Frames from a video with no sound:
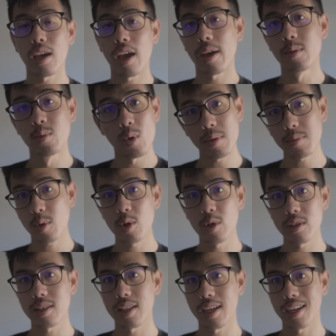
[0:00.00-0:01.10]
And one more
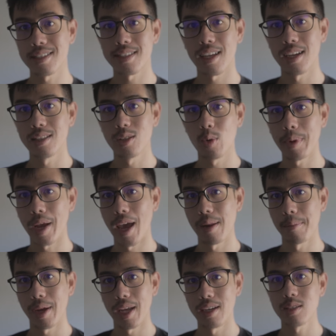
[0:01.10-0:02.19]
good thing is that Adobe
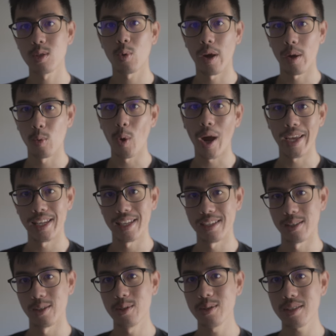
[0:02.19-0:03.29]
Animate is quite widely
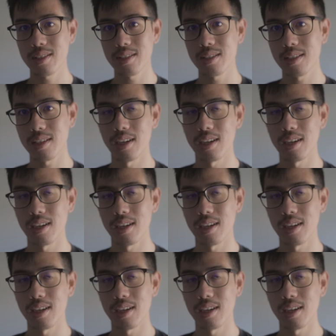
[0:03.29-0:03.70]
used.